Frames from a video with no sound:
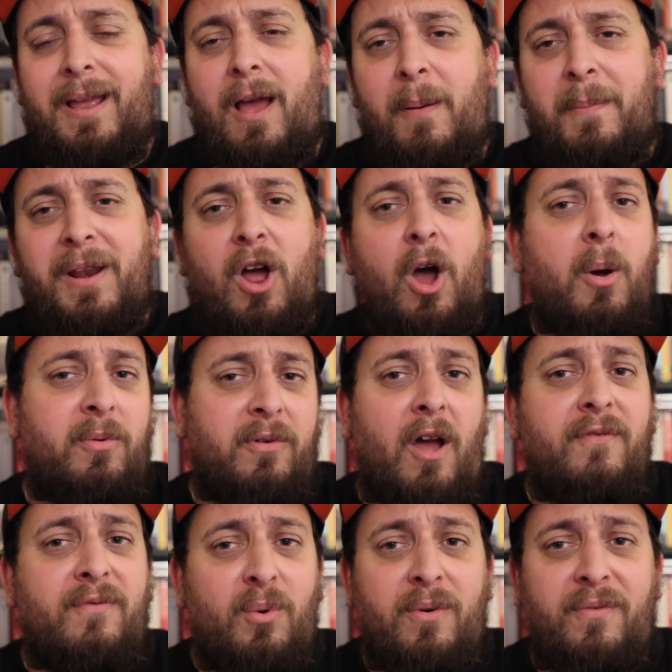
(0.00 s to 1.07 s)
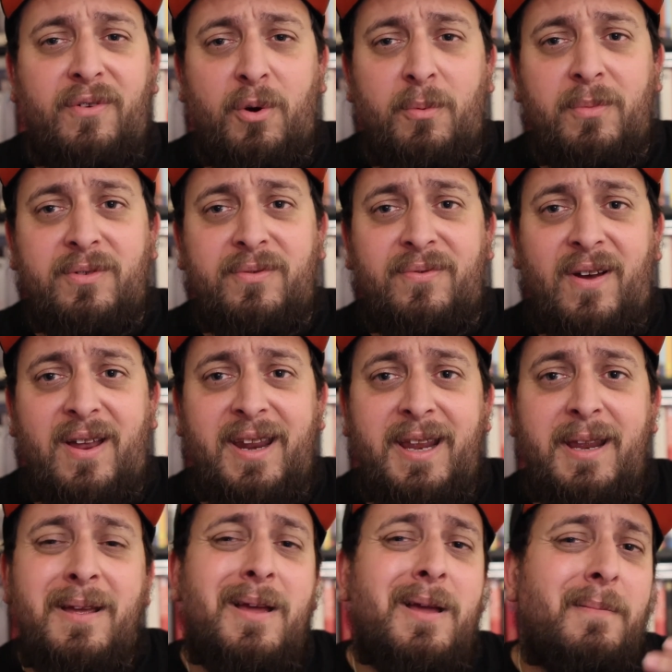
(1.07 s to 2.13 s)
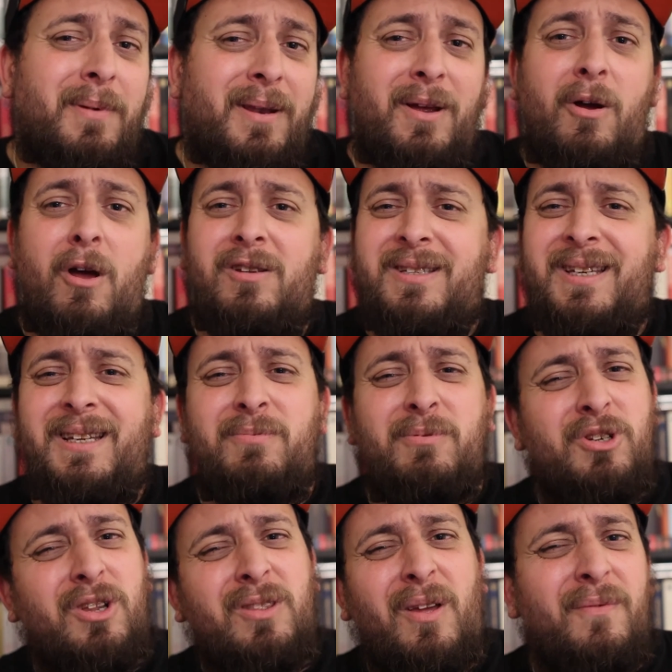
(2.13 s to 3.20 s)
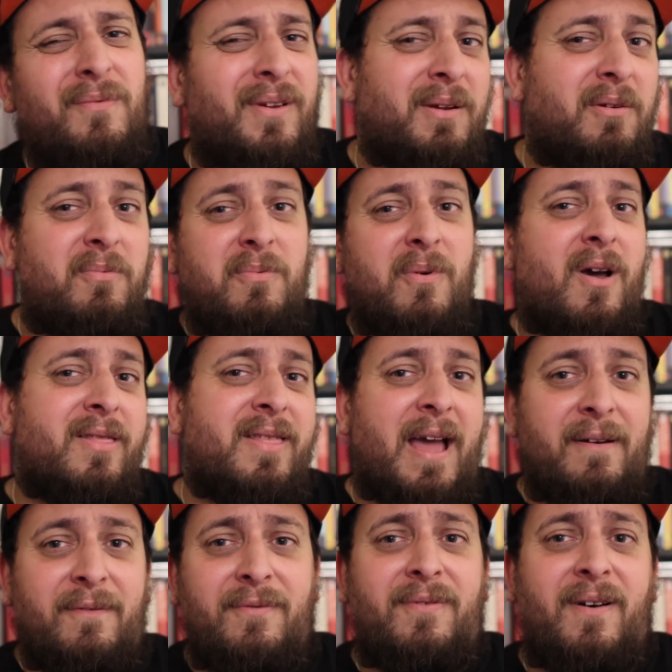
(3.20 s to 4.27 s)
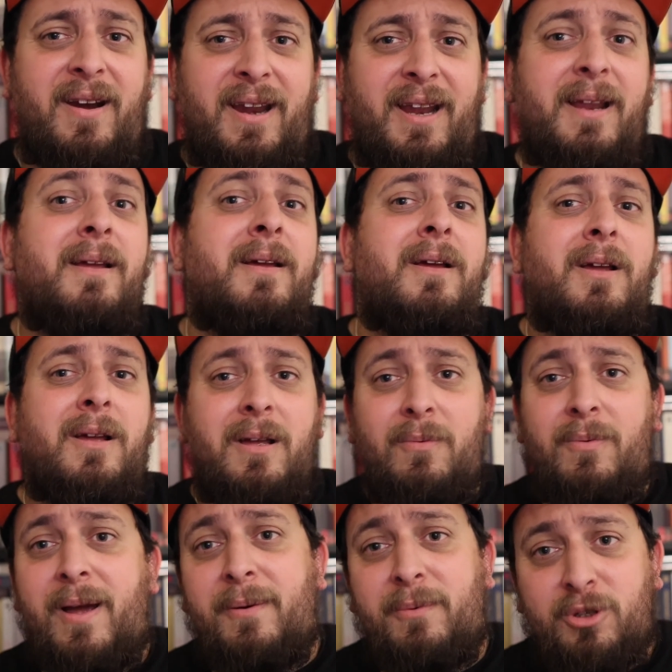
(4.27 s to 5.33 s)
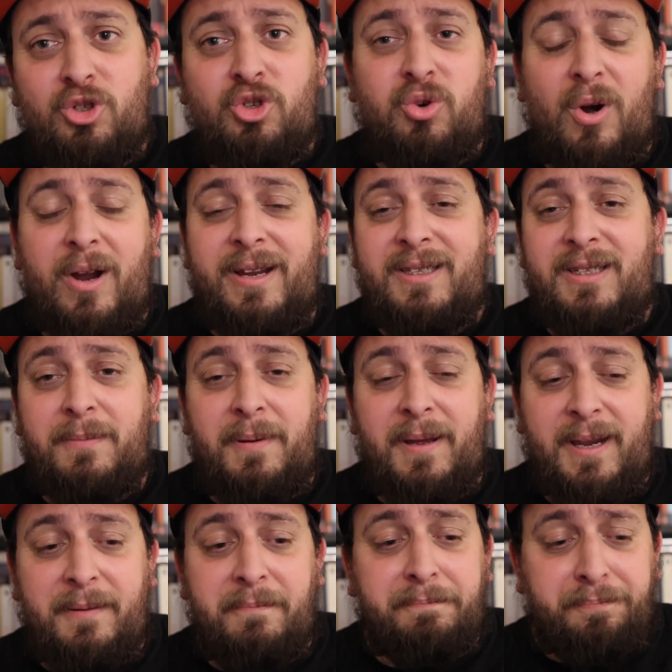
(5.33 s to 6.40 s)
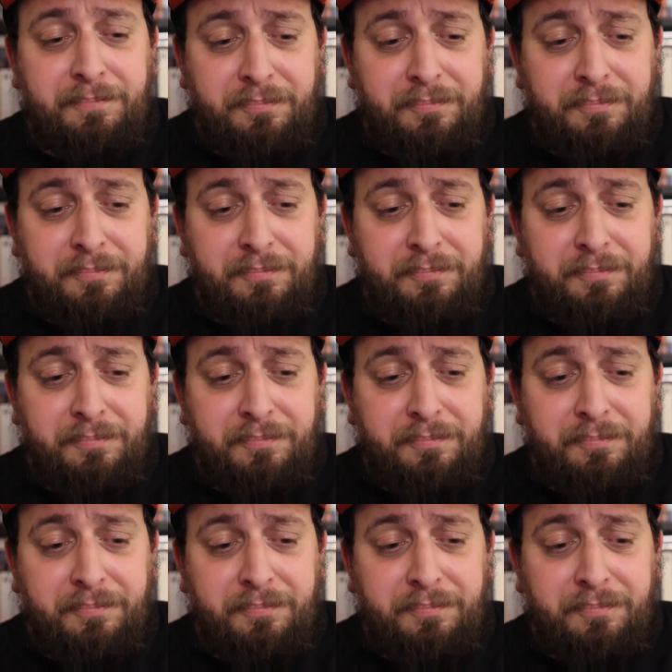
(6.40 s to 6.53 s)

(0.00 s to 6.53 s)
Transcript: I thought the film was funny, but there are scenes which I don't think were that funny, where it was trying to be.